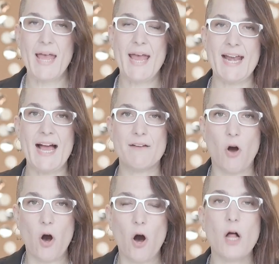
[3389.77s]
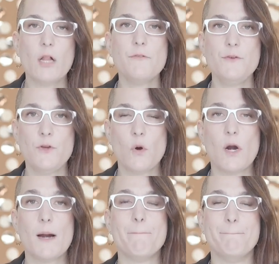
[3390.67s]
and have all of
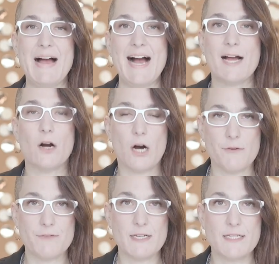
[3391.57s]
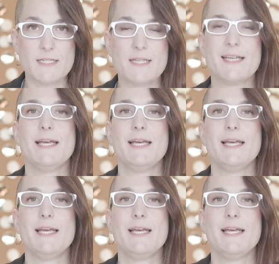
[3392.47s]
your back office